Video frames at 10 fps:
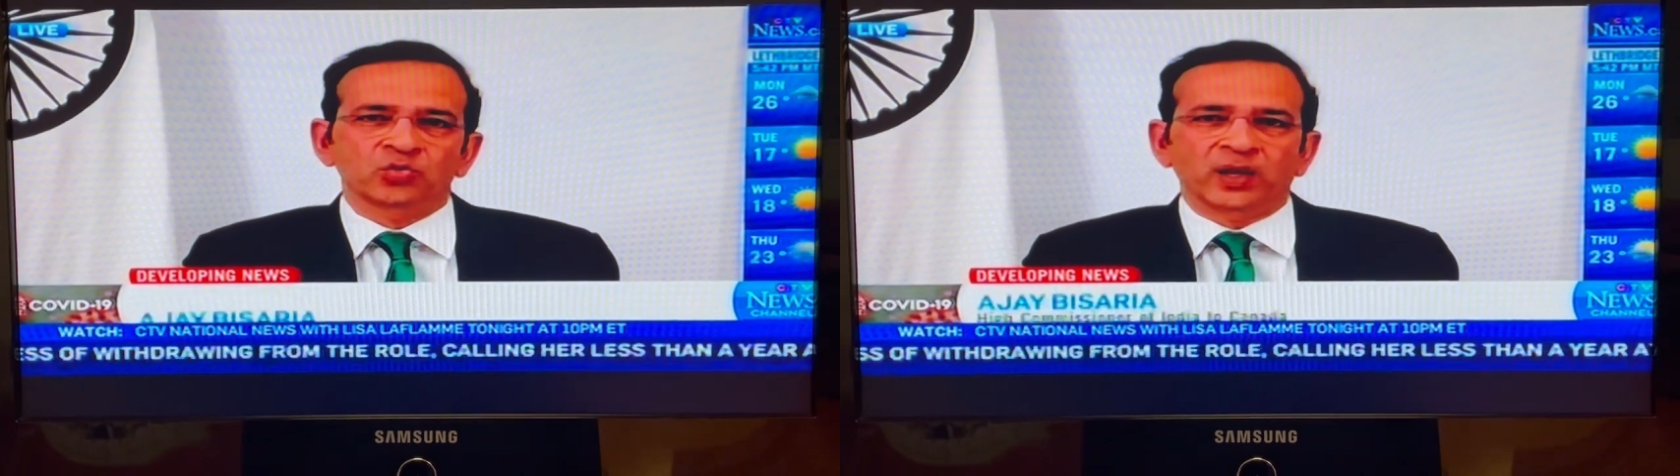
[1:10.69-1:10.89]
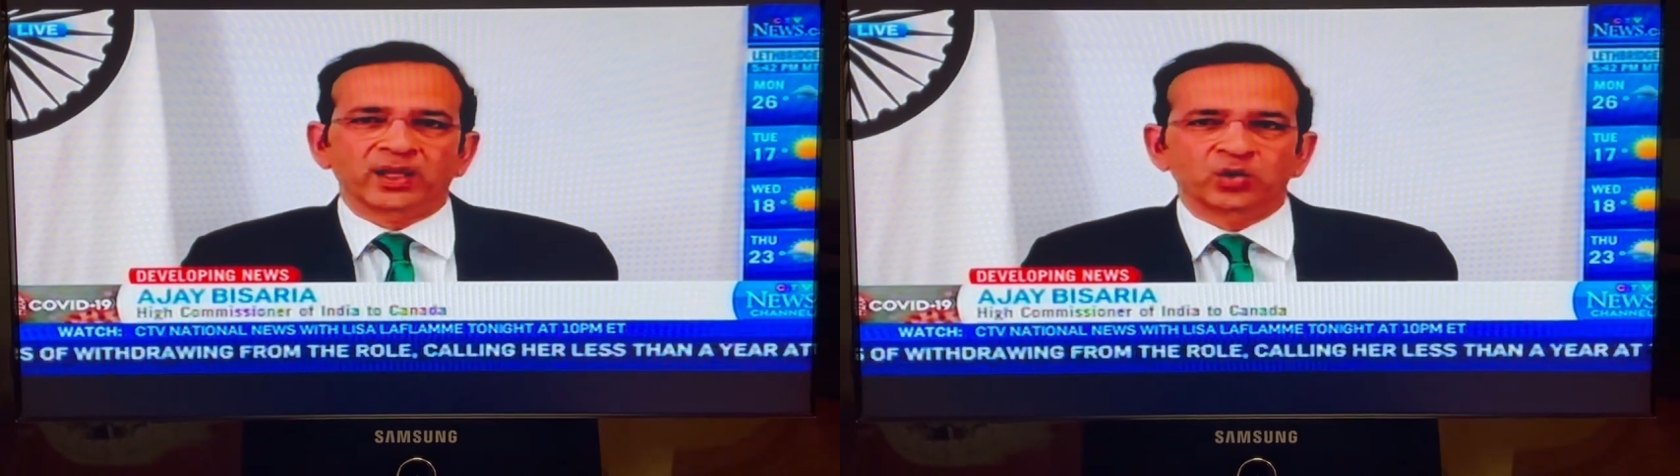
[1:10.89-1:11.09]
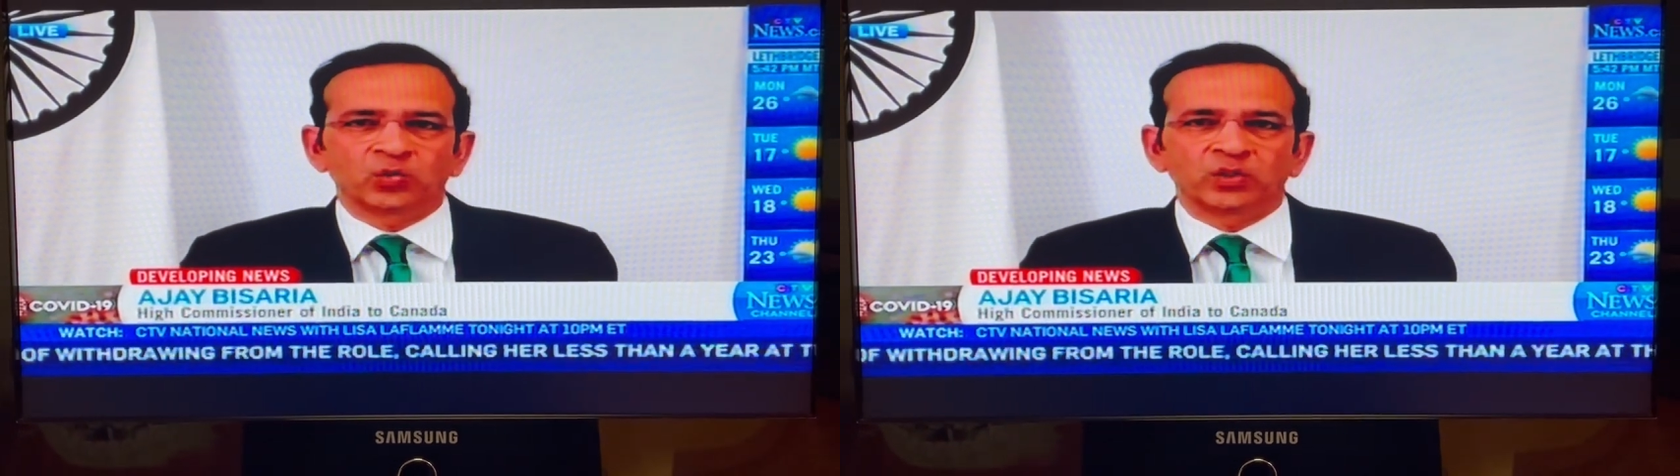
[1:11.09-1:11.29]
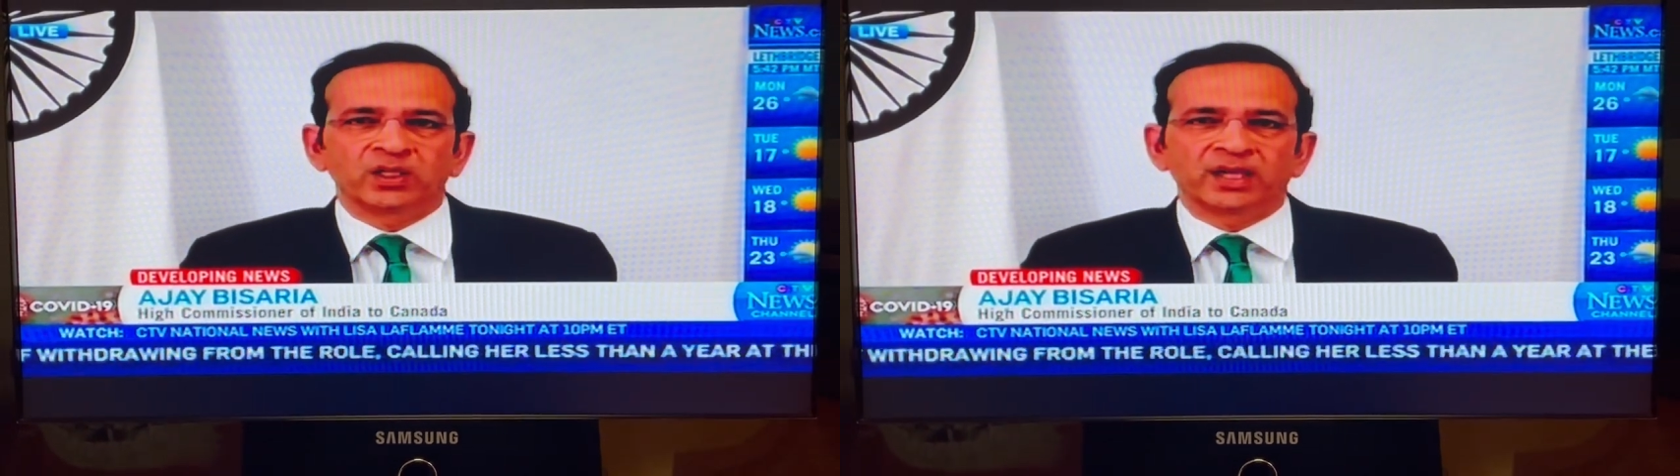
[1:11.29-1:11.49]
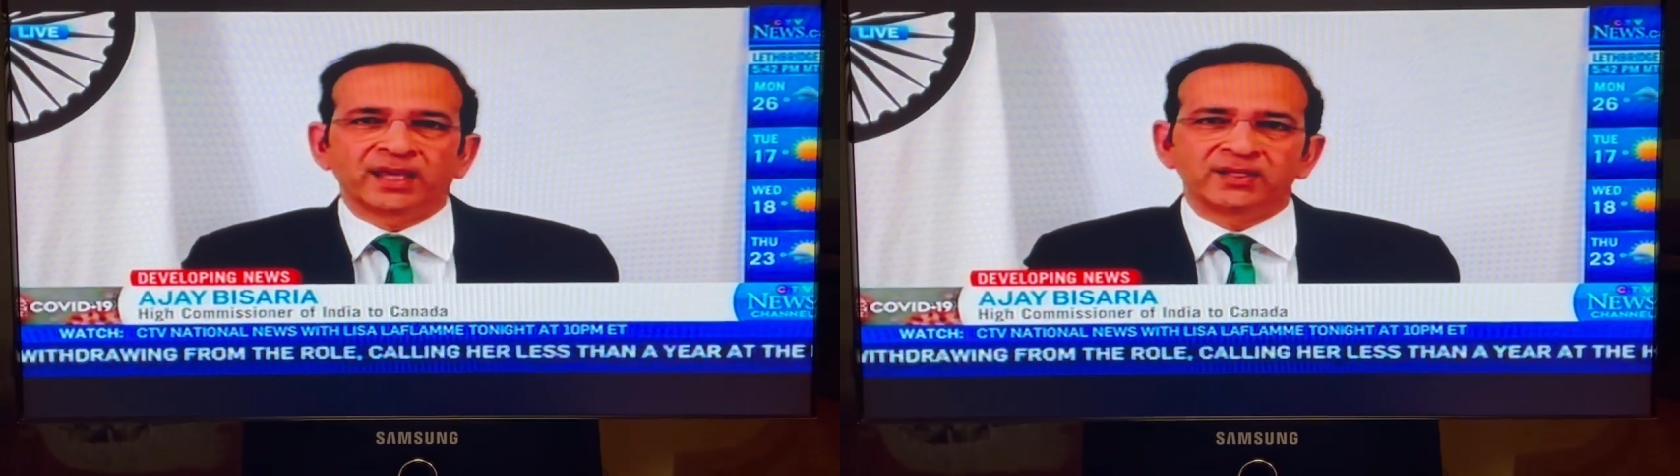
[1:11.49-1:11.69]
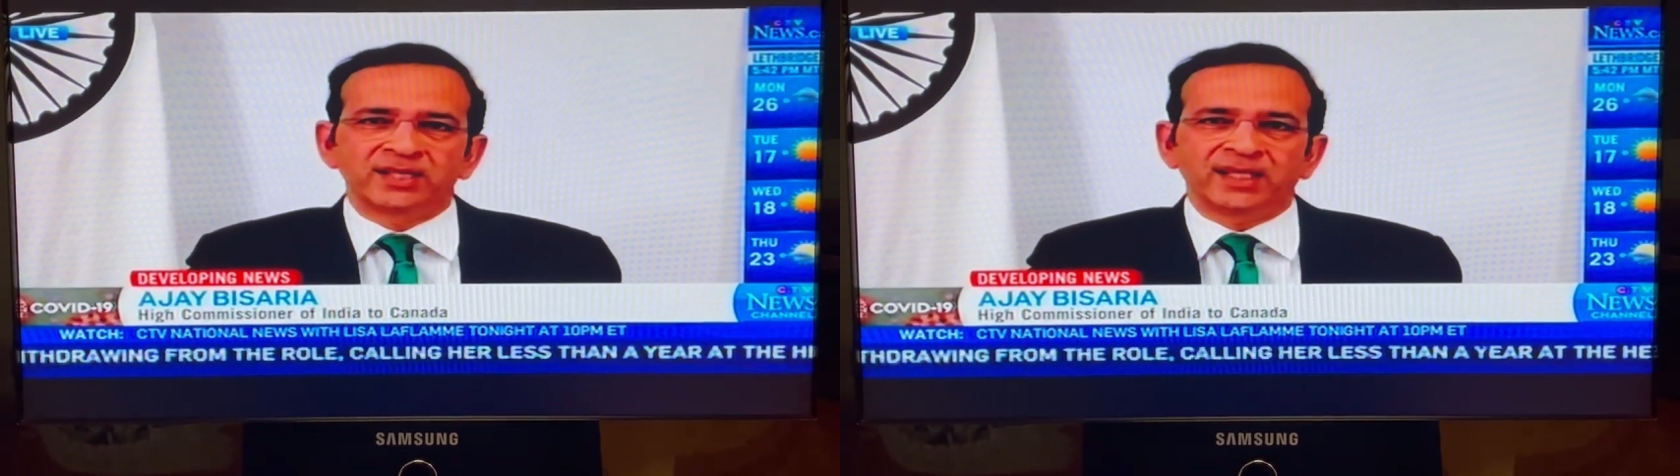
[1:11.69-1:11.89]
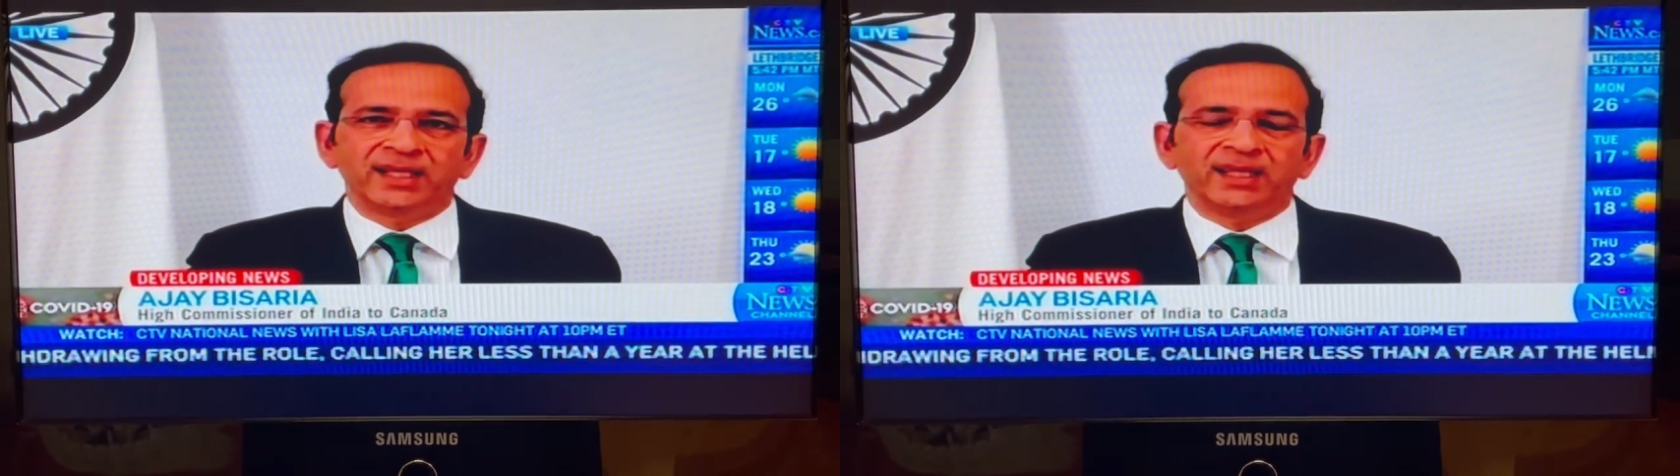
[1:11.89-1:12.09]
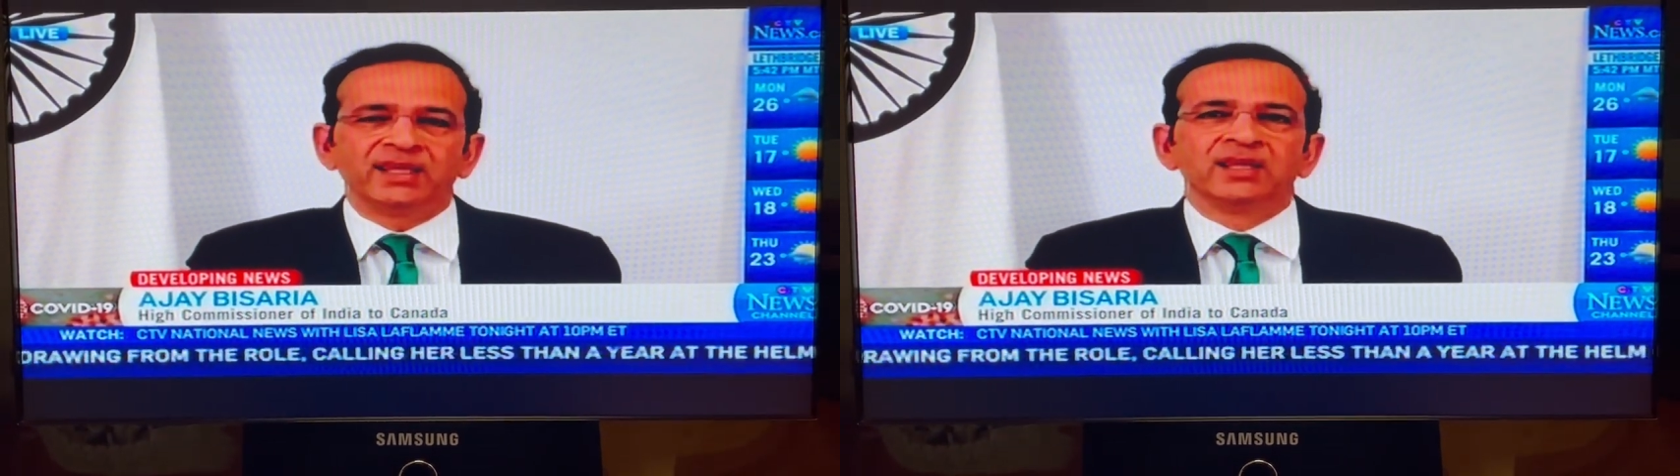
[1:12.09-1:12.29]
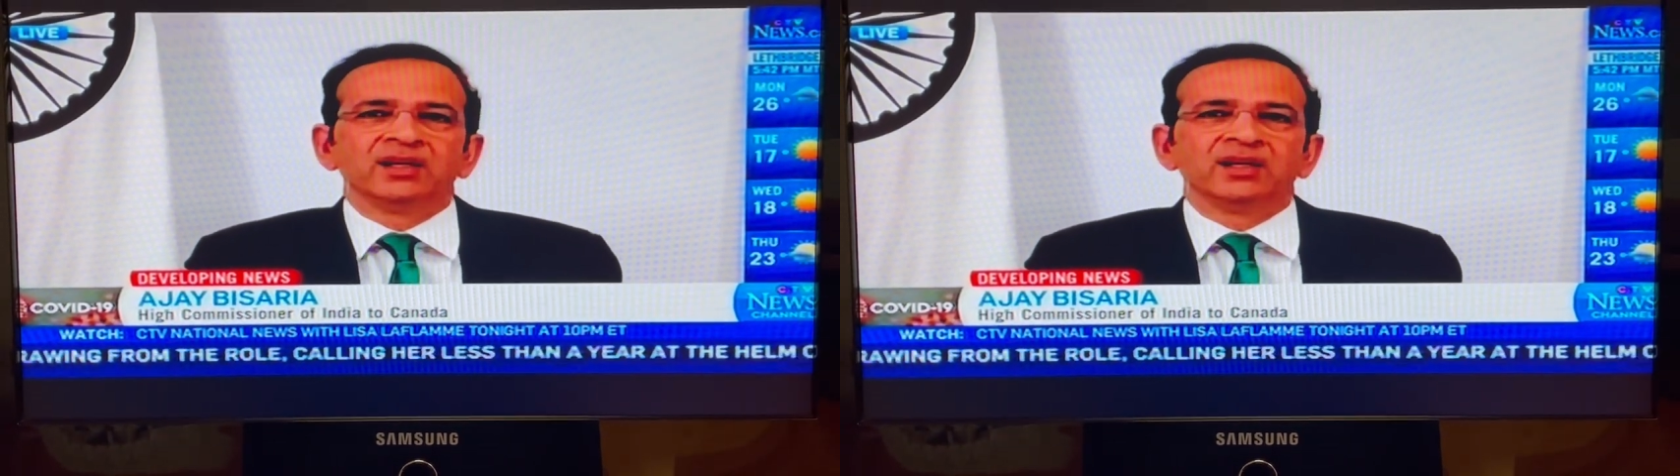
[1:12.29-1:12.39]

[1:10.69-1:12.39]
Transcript: Vancouver, and Delhi,